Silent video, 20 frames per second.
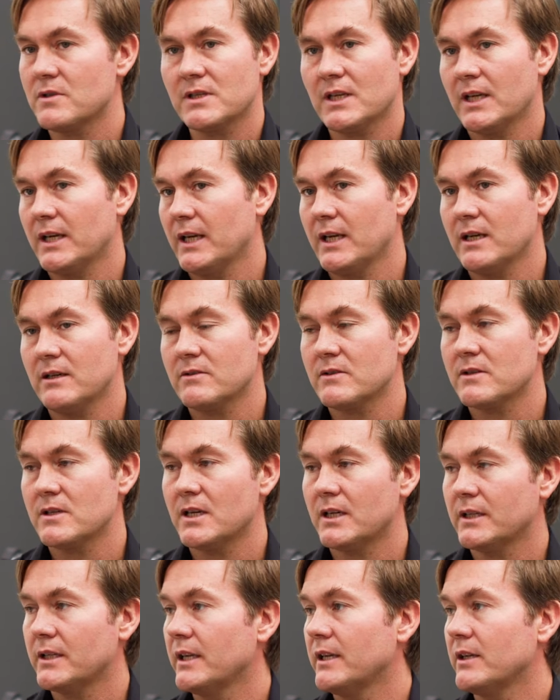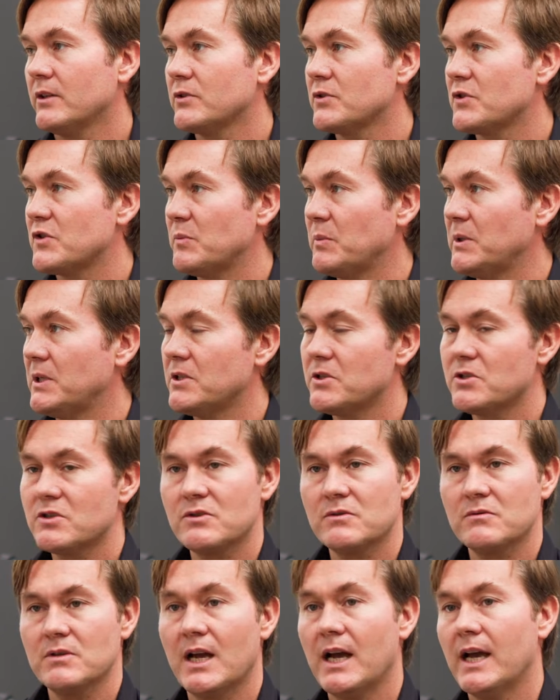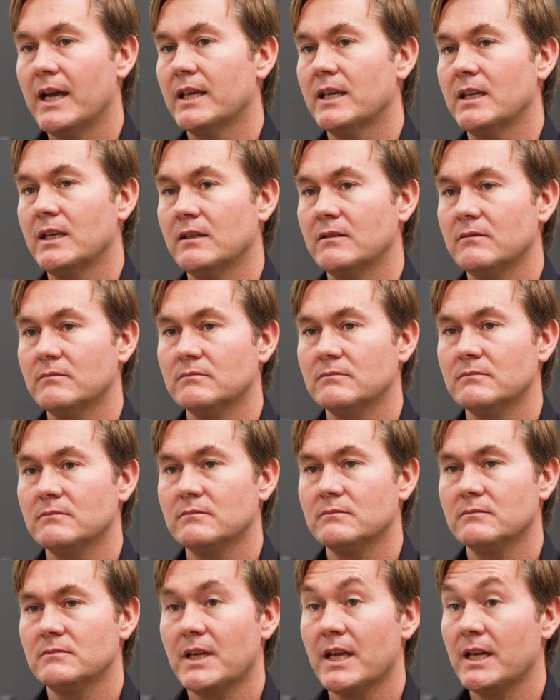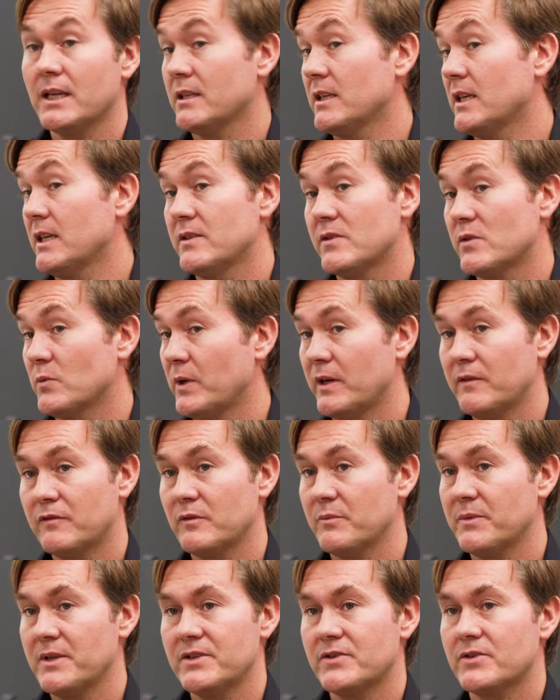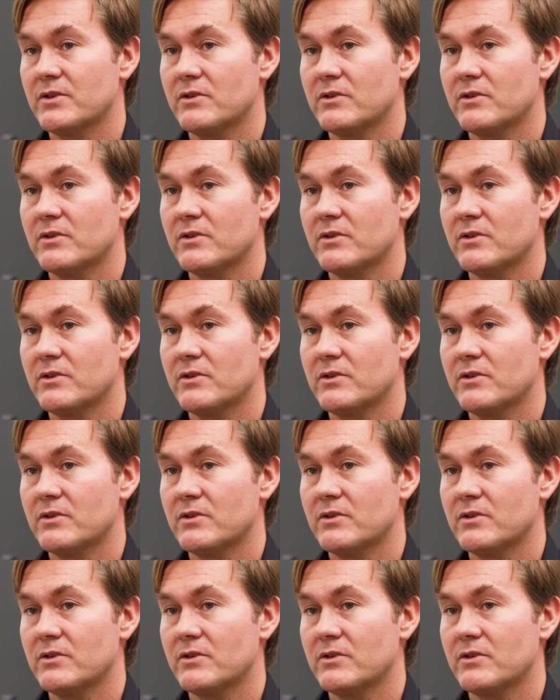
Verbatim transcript: just getting outside, getting onto the beach, hiking, getting kids away from their